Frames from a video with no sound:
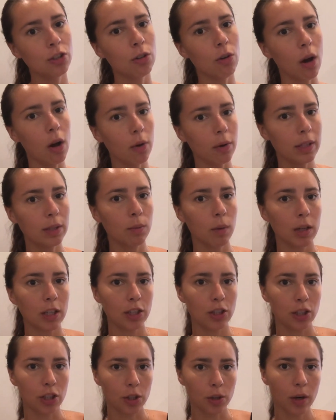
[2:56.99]
you always want
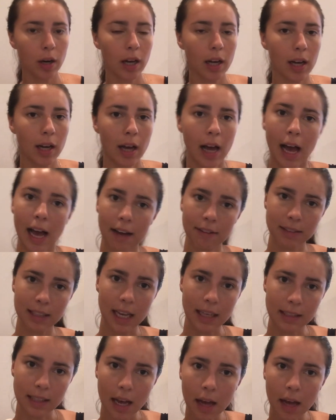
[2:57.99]
to do a half size